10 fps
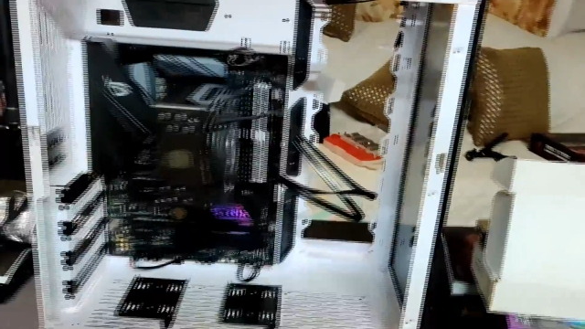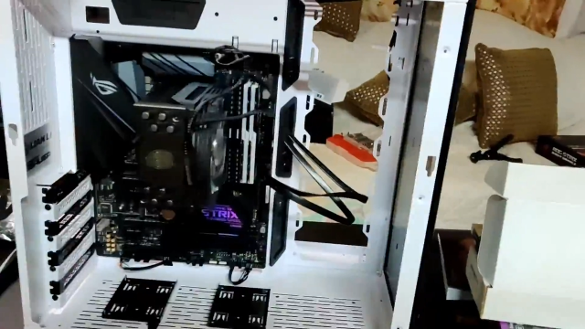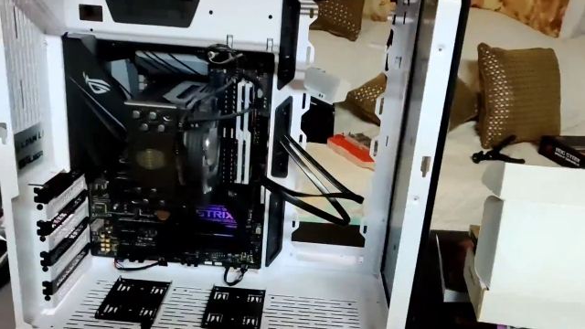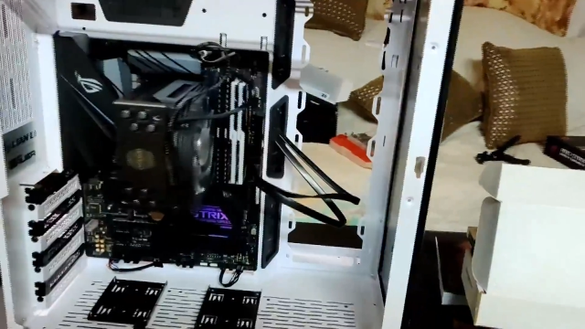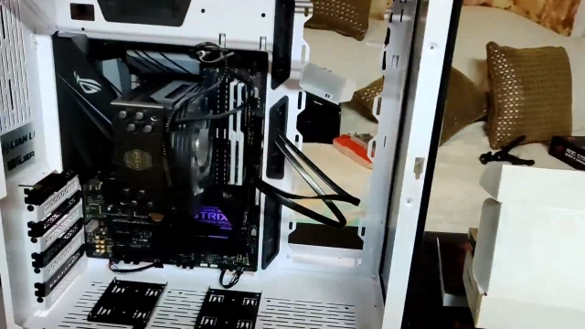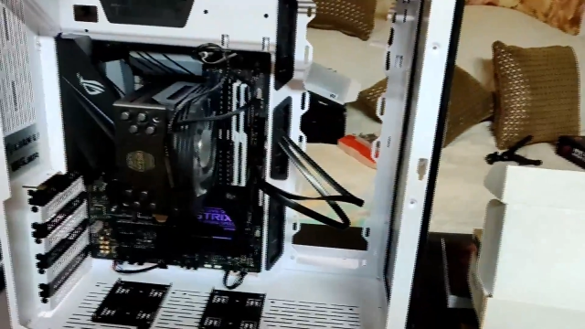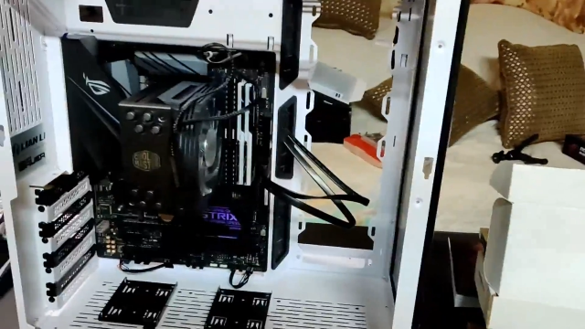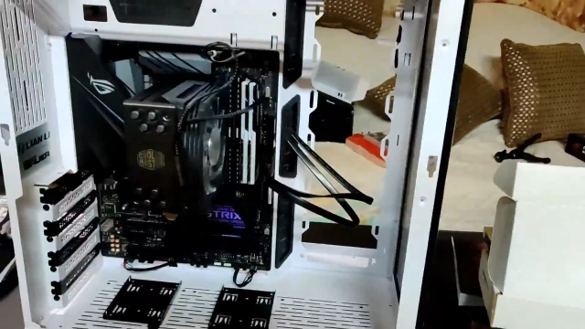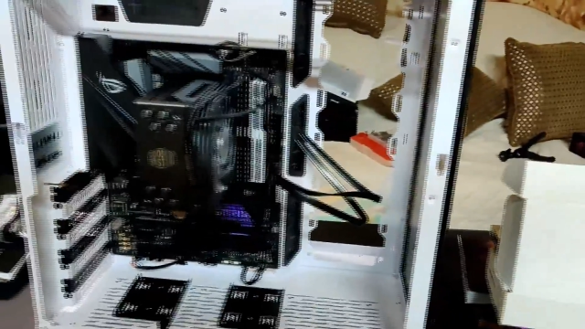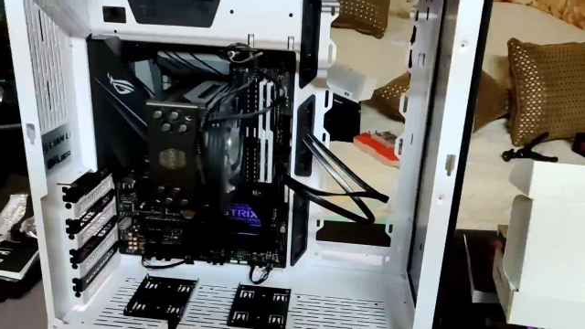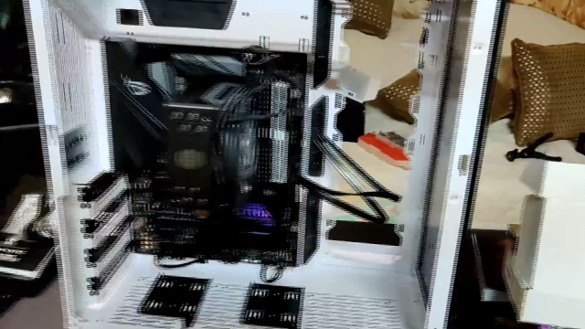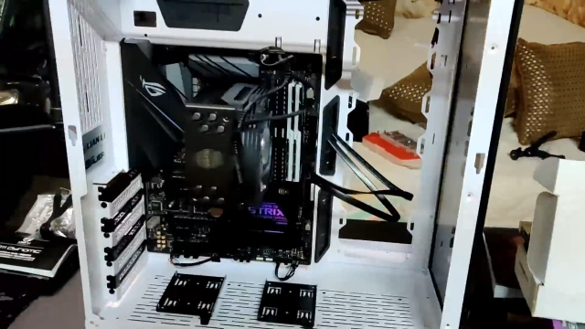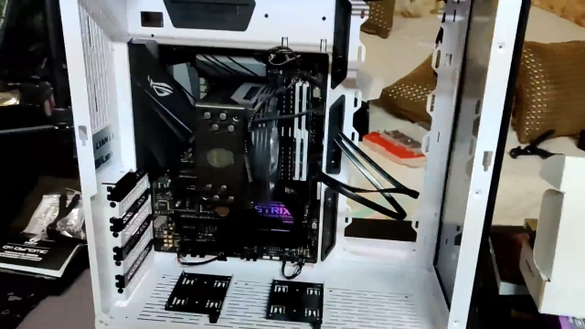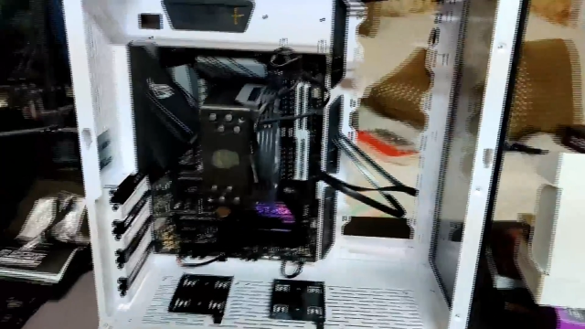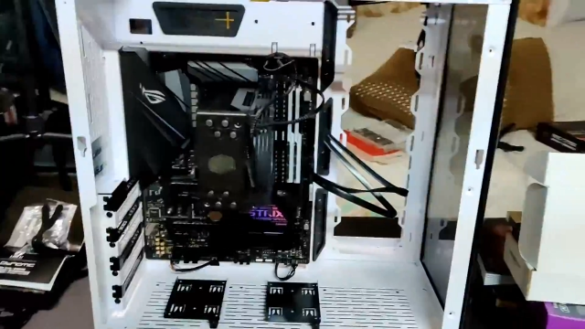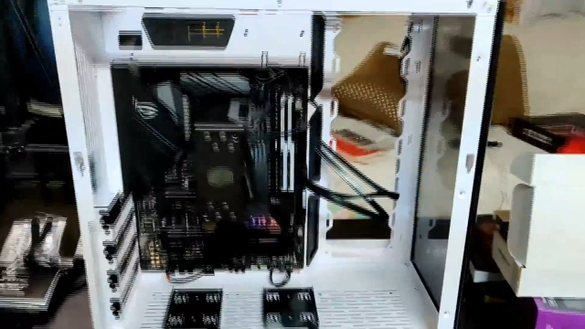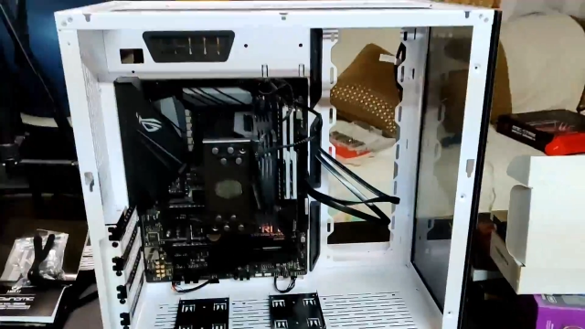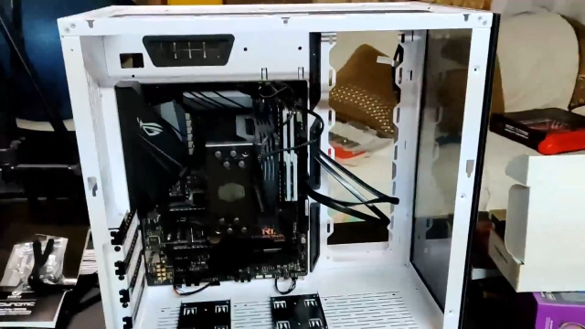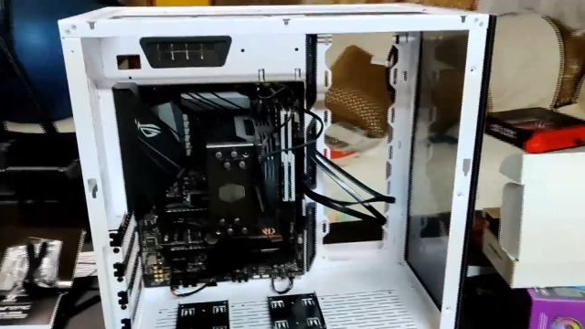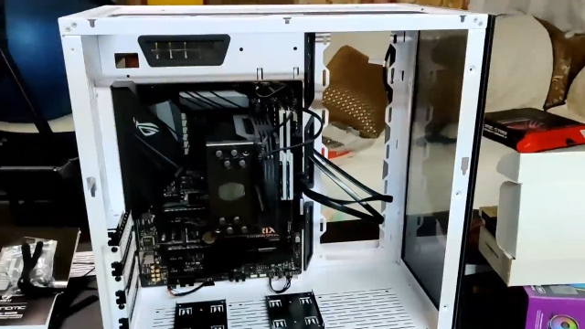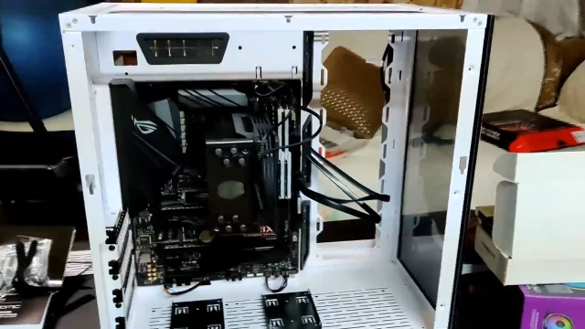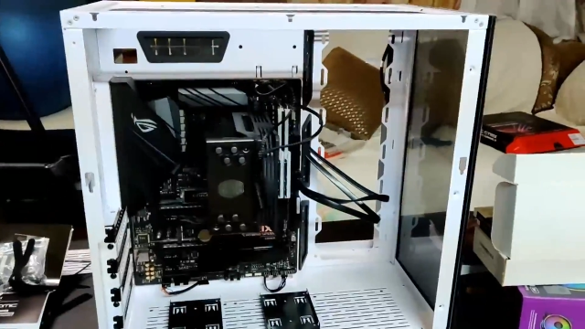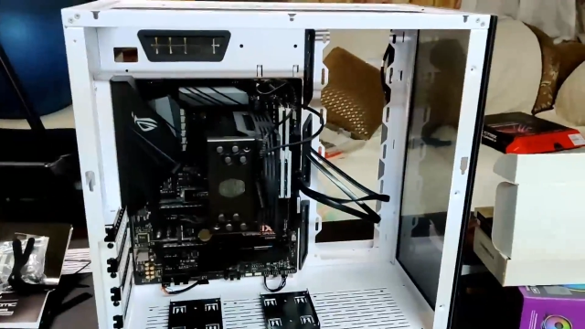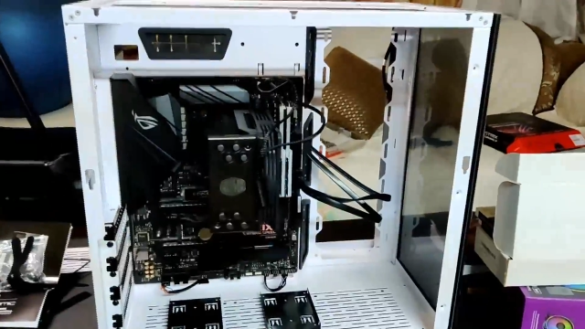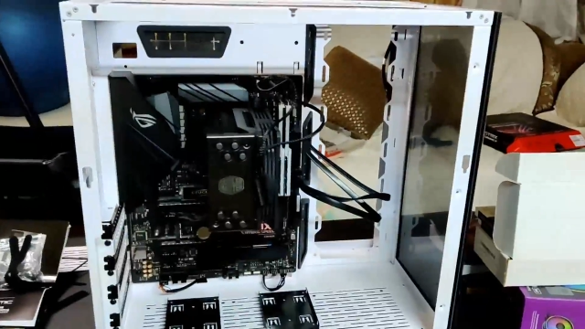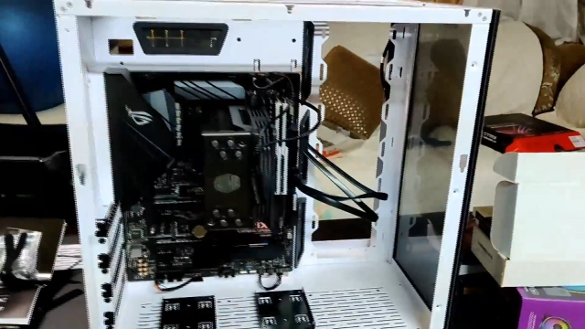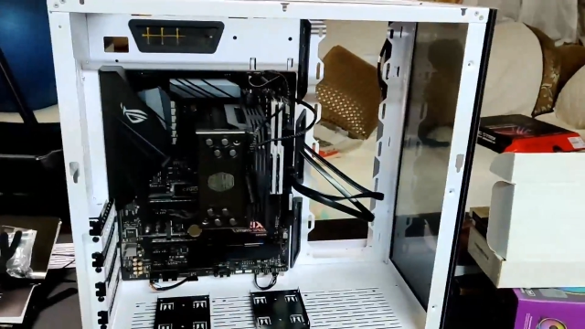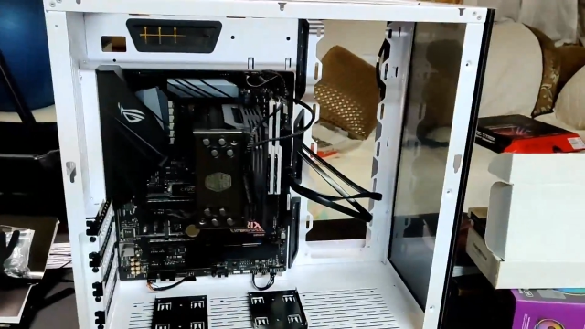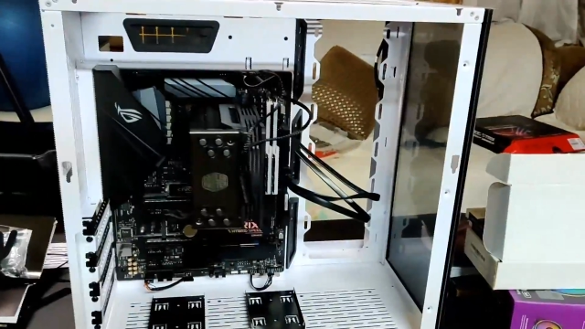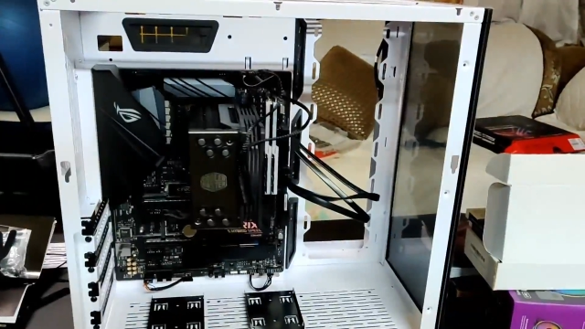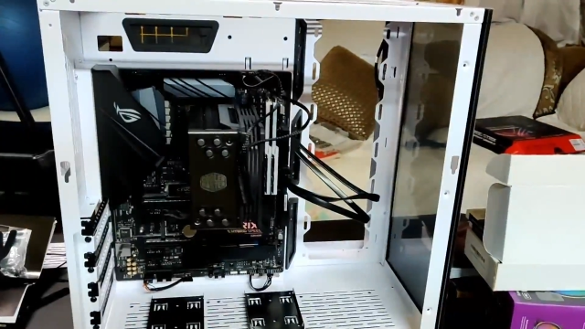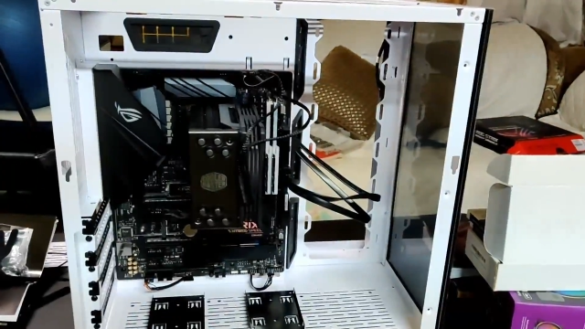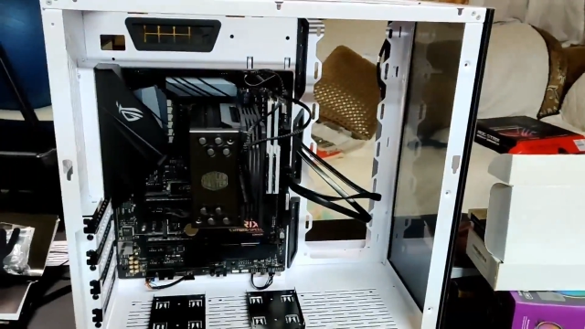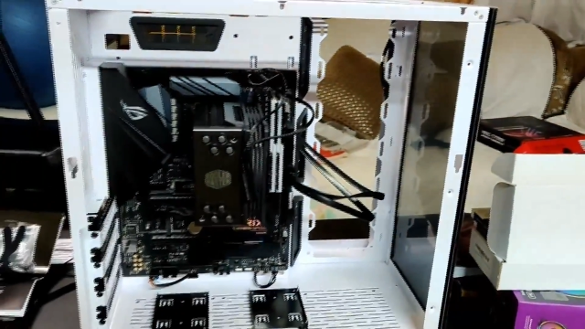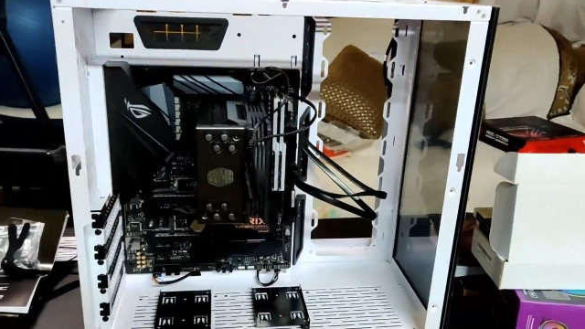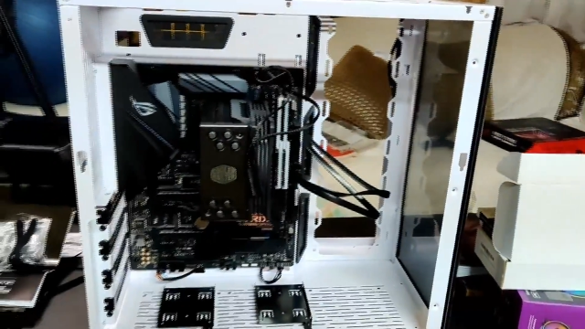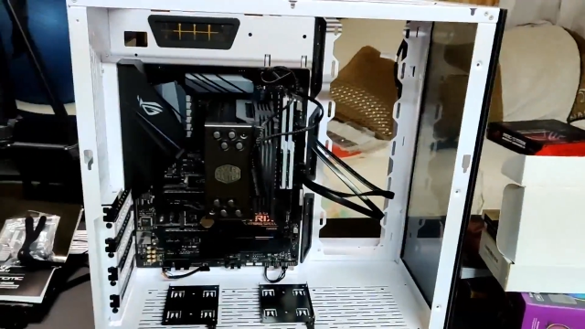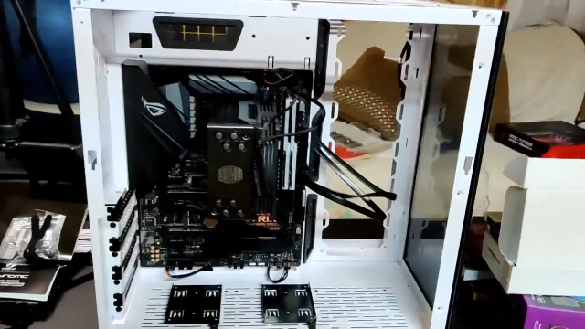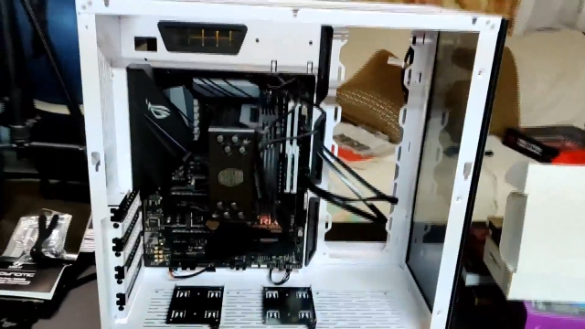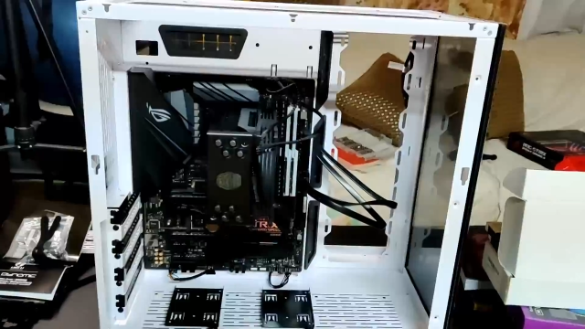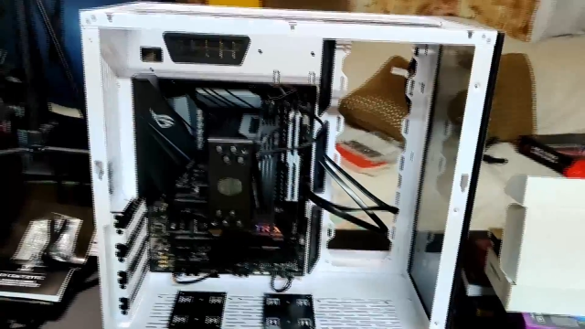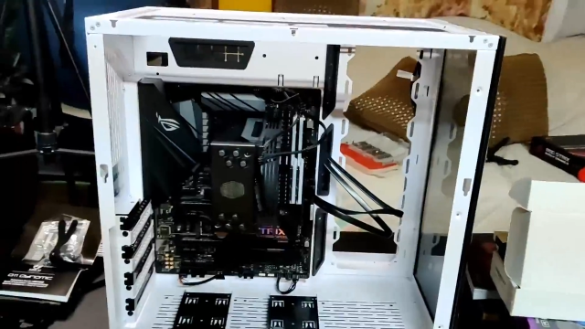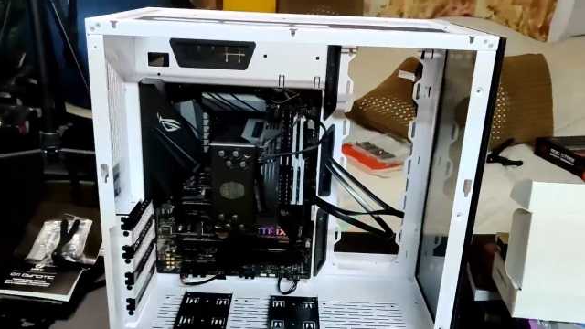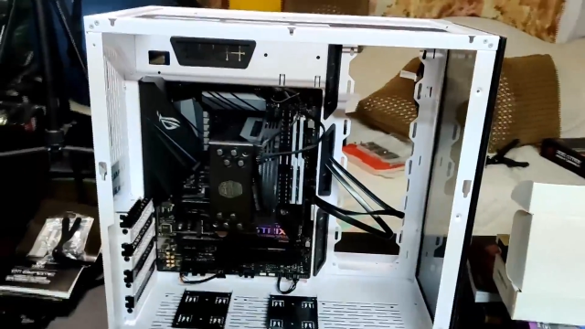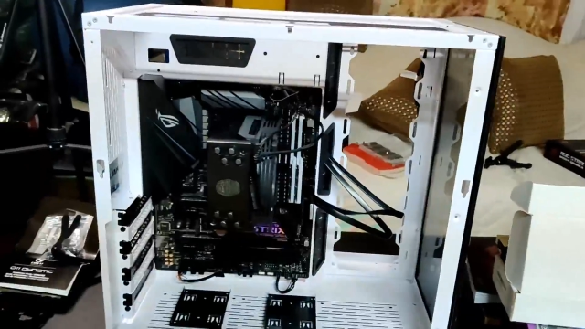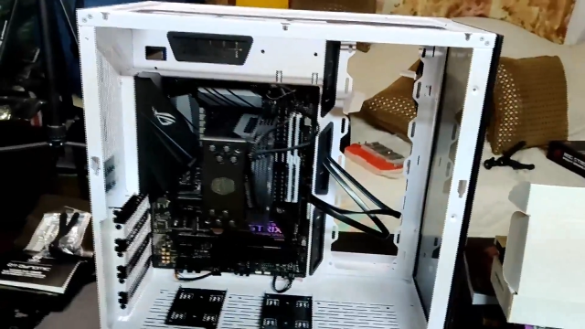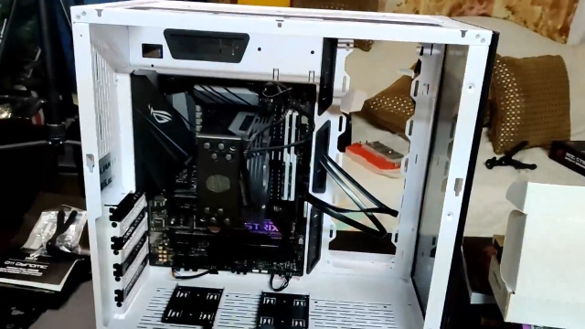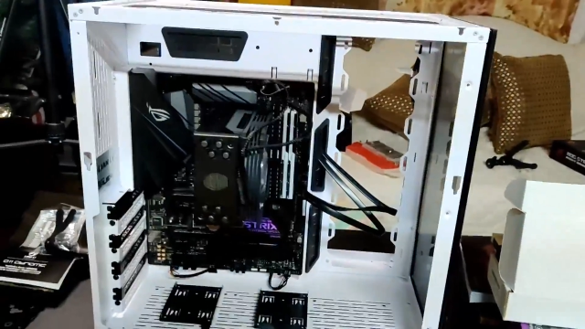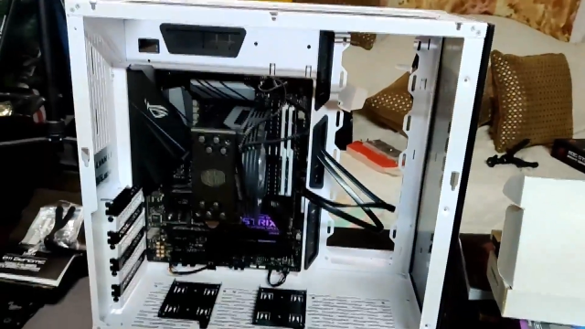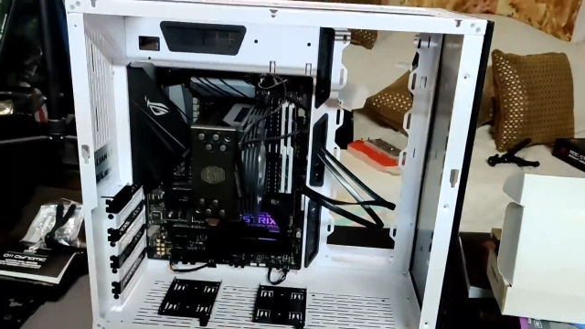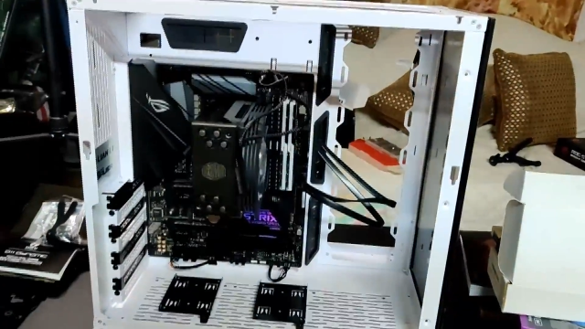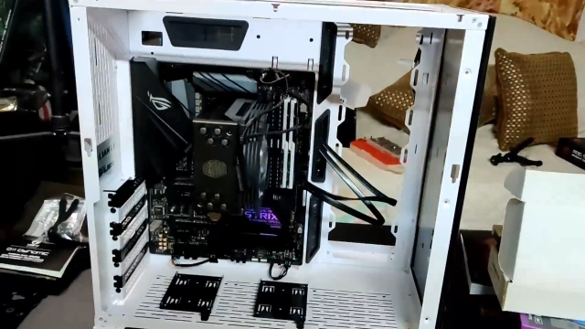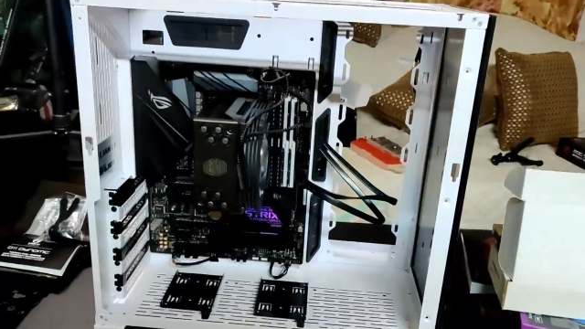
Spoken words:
(no speaker visible)